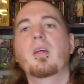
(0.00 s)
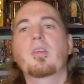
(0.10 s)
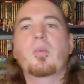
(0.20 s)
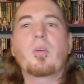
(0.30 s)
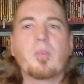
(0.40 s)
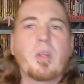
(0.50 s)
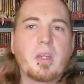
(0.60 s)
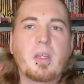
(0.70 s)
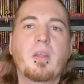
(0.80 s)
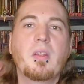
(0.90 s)
sort of
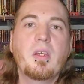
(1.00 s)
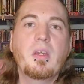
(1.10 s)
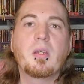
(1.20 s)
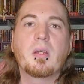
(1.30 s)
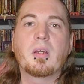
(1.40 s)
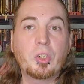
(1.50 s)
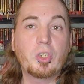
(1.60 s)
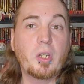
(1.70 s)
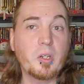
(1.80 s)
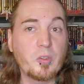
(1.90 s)
like the
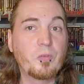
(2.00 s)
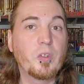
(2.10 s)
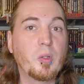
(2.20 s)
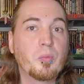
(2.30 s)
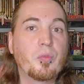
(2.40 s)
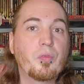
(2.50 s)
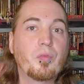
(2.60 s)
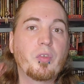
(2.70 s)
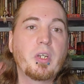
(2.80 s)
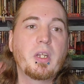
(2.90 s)
martial arts film
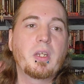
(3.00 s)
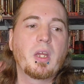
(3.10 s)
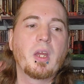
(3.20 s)
freak,